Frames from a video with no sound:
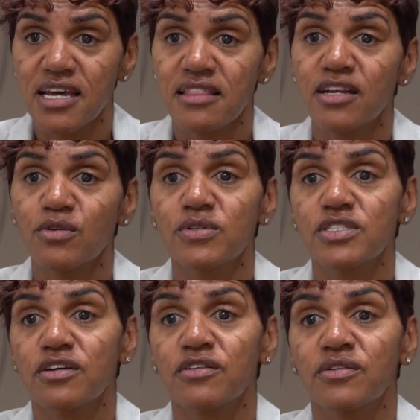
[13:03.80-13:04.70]
and then
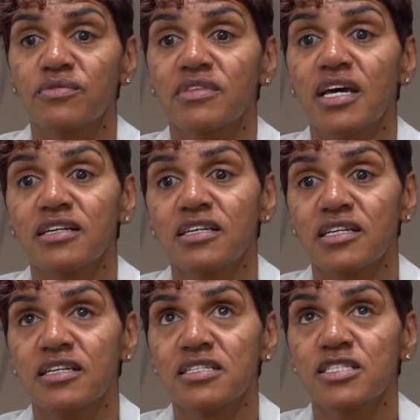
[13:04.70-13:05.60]
also that
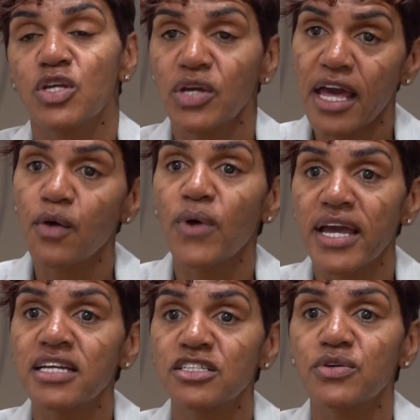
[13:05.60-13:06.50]
is the
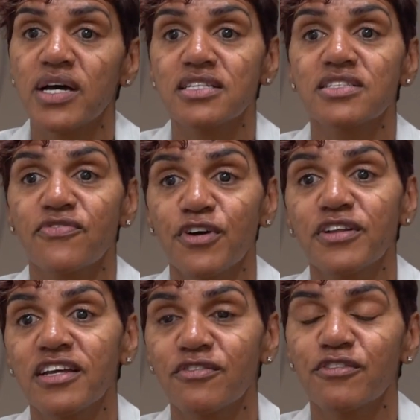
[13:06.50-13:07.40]
gateway into us
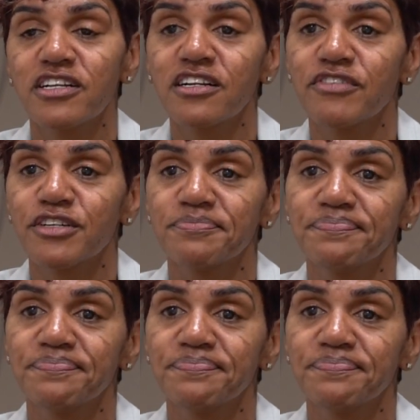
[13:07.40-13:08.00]
phoning for an interview.